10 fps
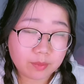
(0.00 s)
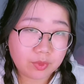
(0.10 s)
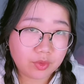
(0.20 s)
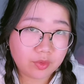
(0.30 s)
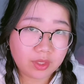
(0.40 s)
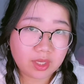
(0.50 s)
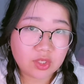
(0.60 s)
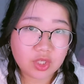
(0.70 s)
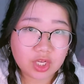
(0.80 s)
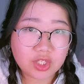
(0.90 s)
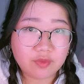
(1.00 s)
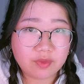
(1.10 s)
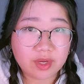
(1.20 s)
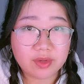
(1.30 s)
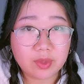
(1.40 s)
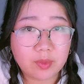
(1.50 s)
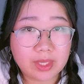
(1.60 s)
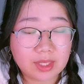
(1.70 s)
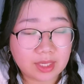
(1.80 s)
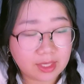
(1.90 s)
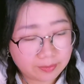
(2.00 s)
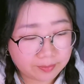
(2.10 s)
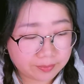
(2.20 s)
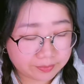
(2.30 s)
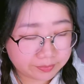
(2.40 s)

your mood can change very quickly.